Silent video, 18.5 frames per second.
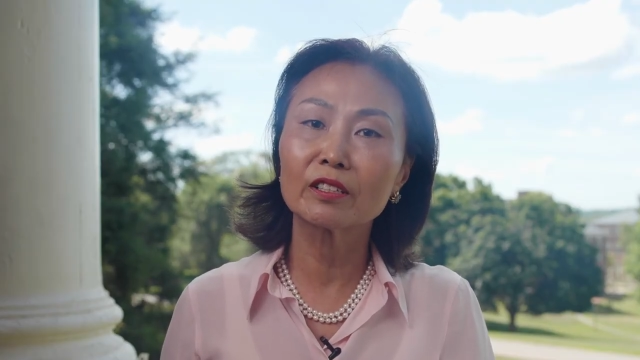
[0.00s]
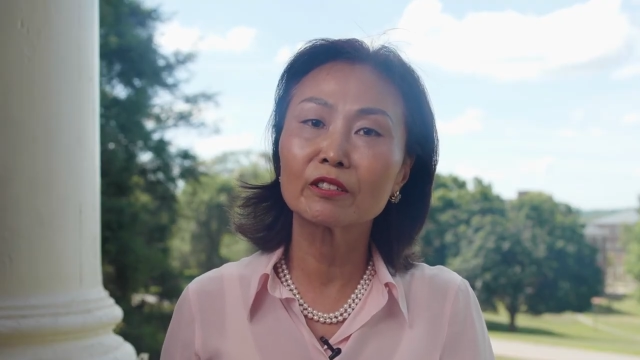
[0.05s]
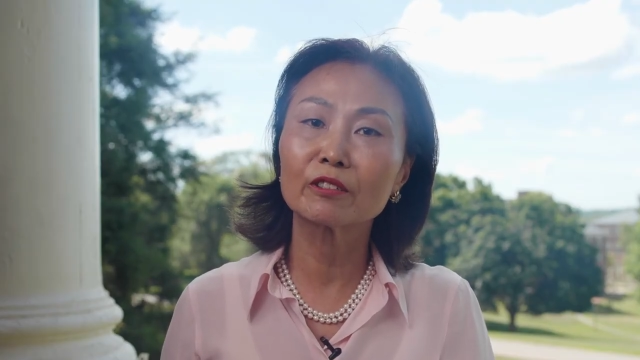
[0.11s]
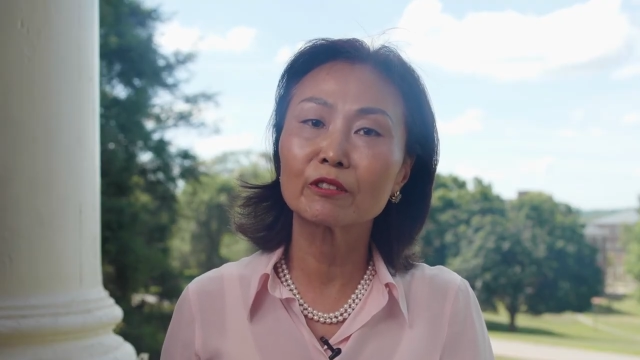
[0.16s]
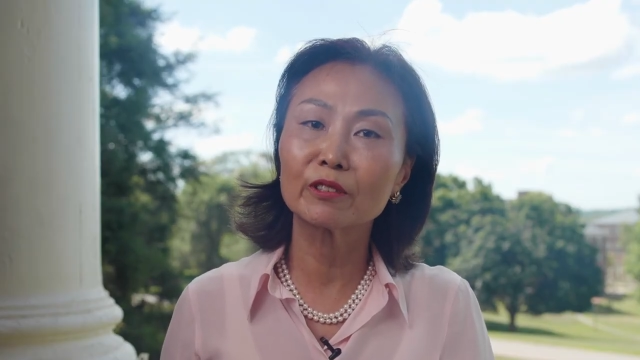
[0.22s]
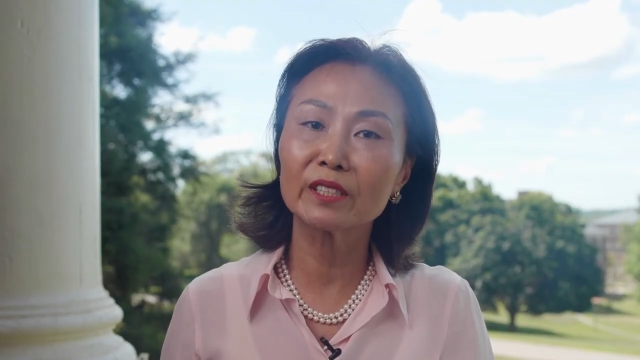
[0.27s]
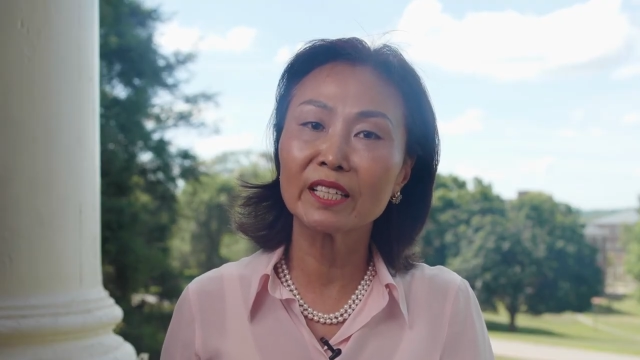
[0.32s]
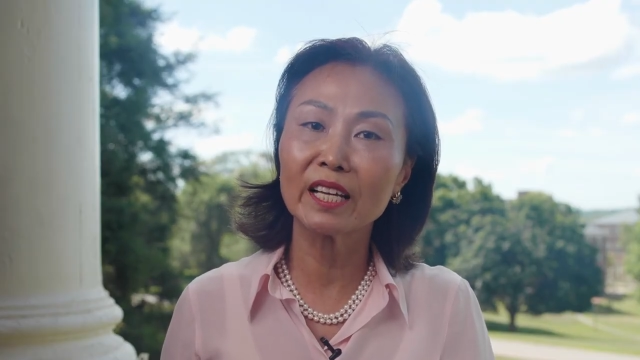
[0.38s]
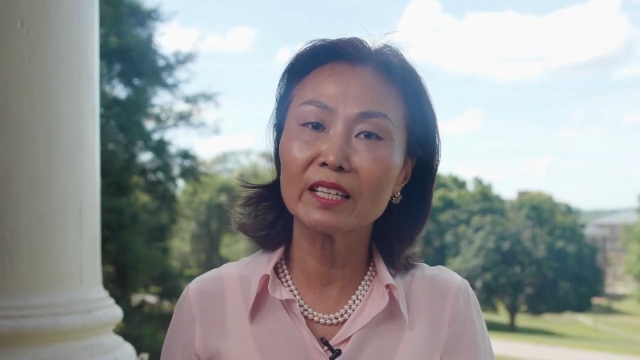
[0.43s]

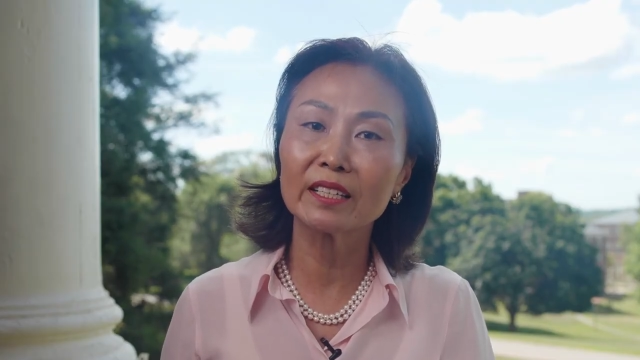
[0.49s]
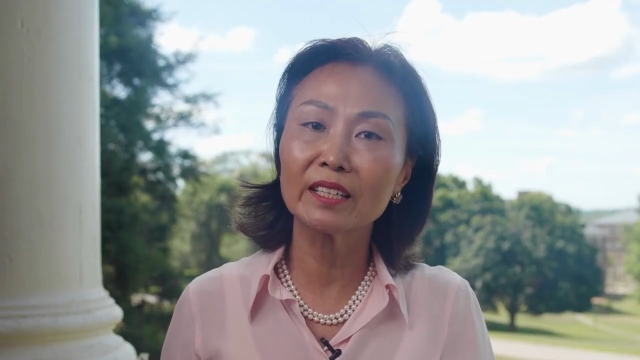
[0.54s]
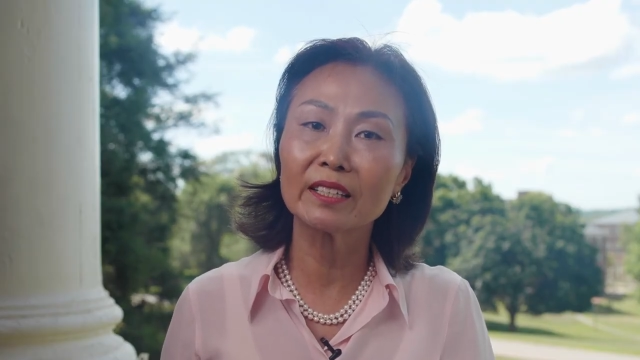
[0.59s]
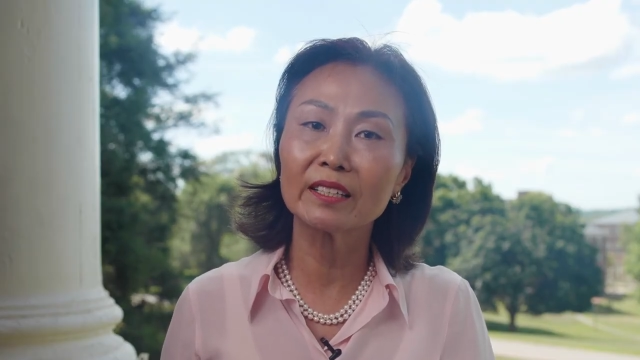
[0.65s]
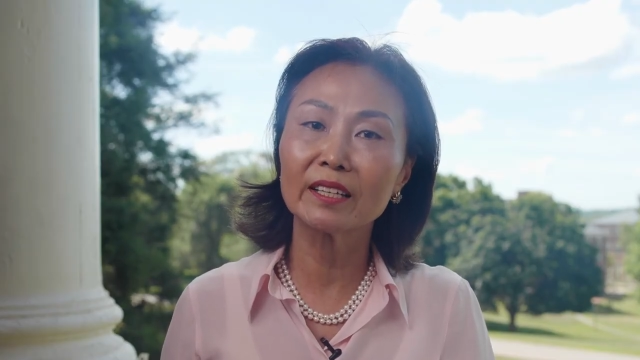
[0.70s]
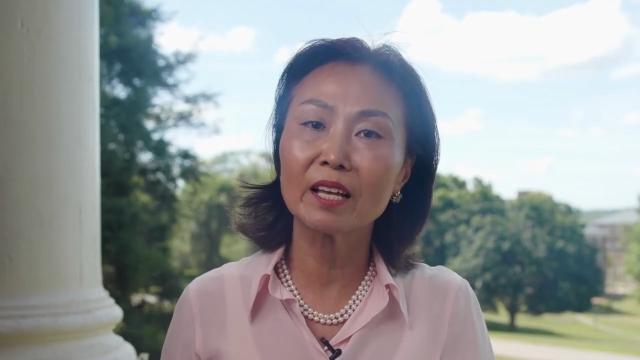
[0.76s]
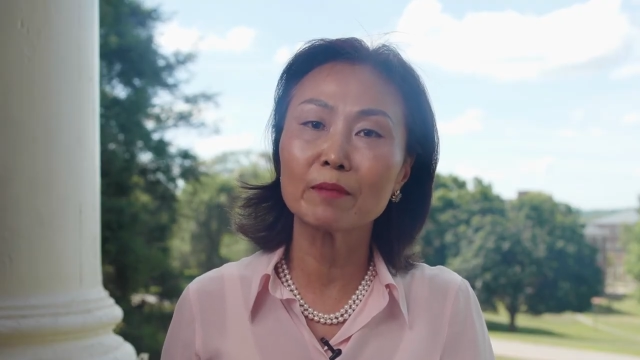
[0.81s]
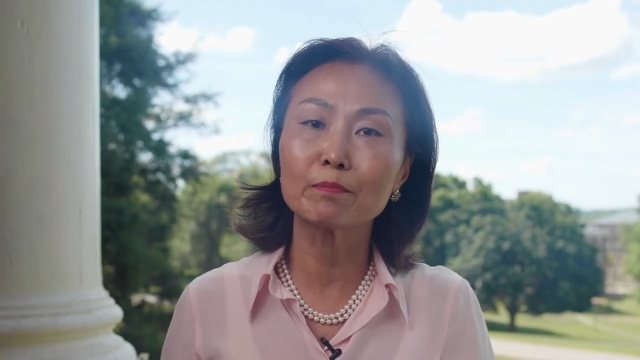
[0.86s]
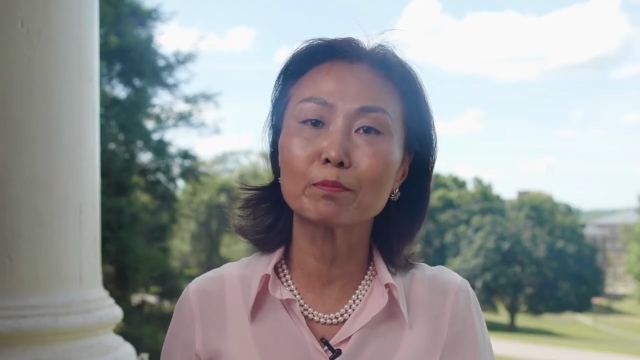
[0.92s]

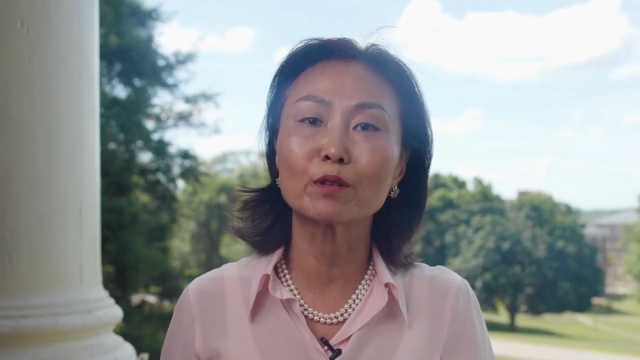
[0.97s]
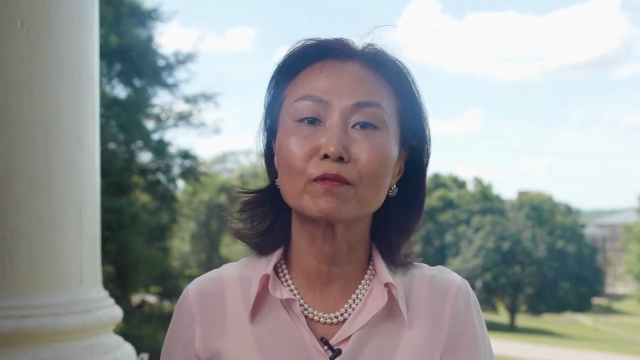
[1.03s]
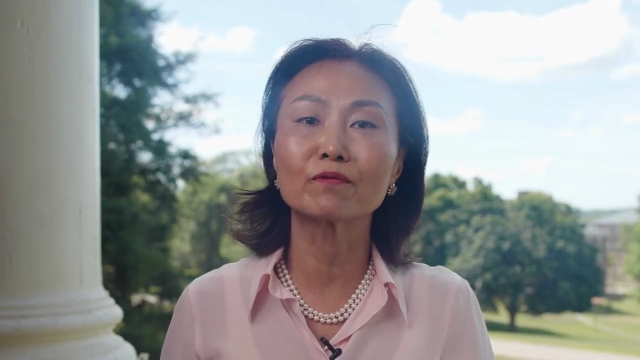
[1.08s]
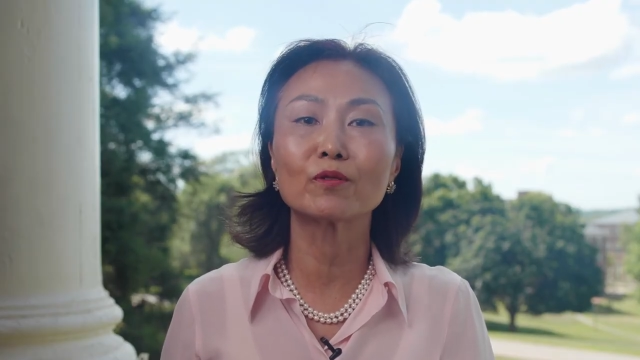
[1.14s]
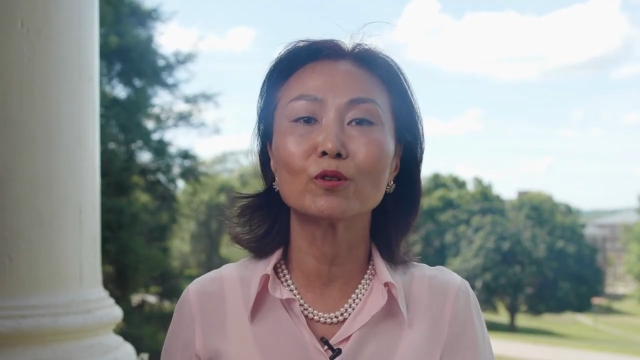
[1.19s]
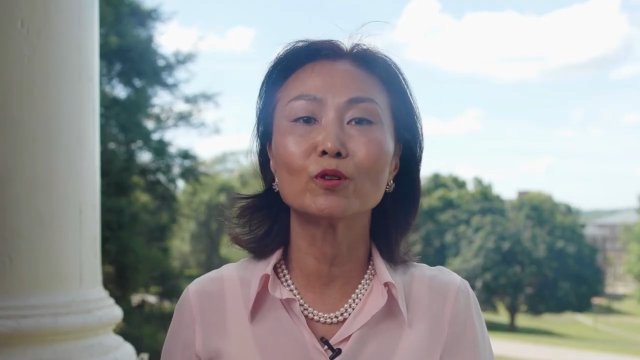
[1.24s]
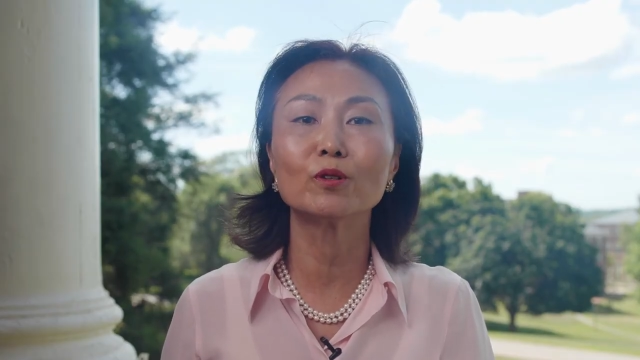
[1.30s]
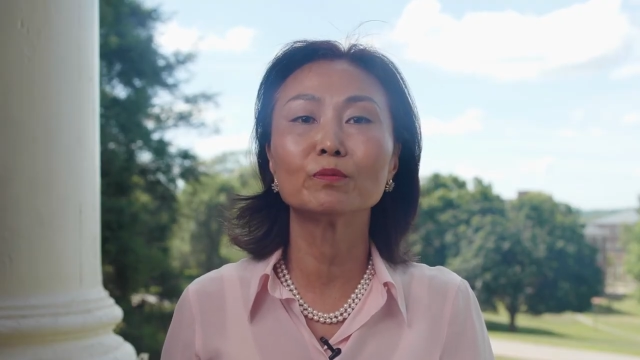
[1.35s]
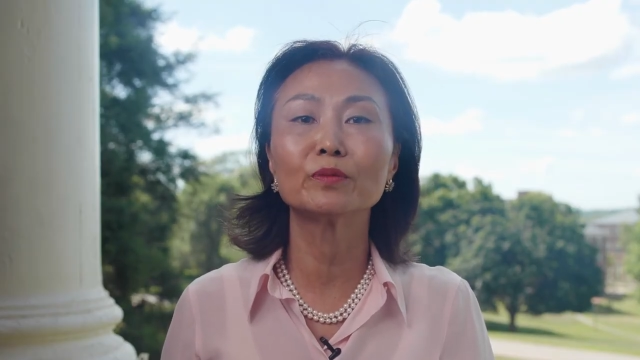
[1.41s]
created and
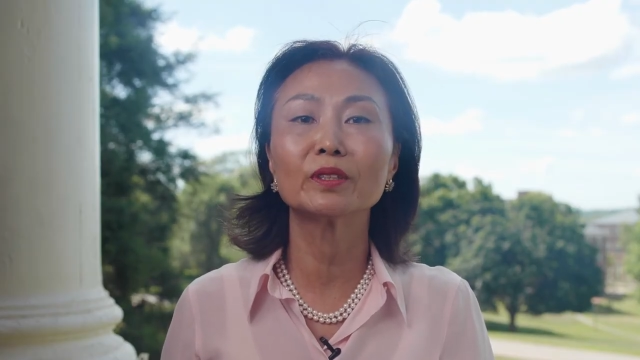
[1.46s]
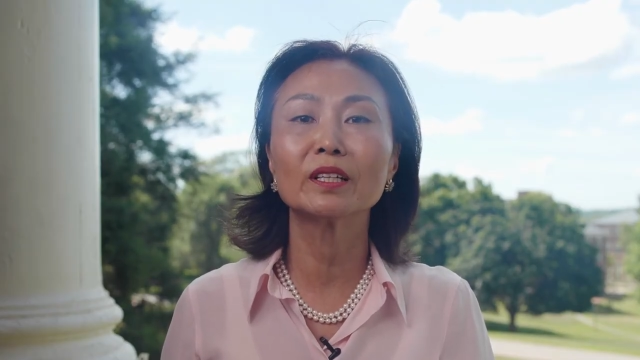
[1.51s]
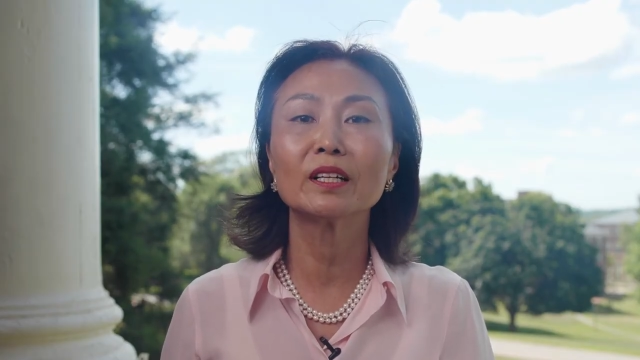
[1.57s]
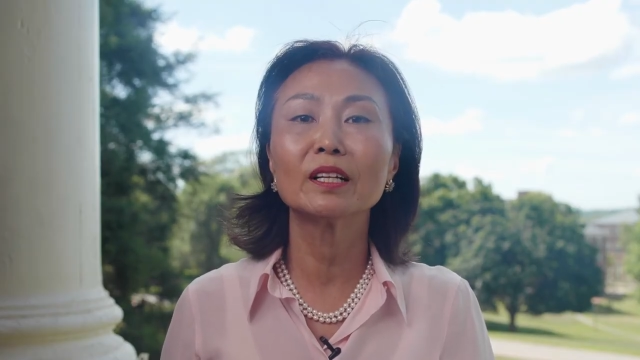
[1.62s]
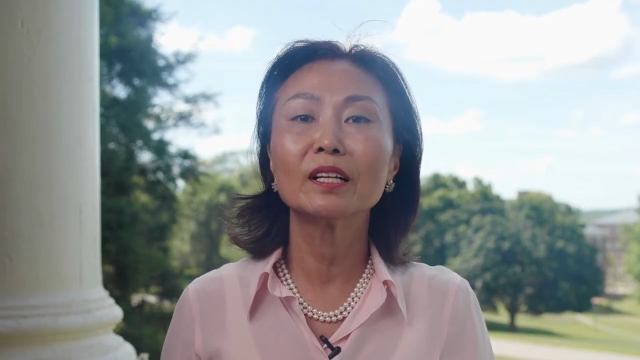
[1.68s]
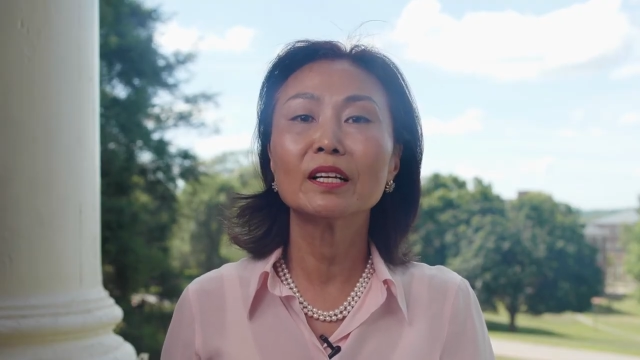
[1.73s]
performed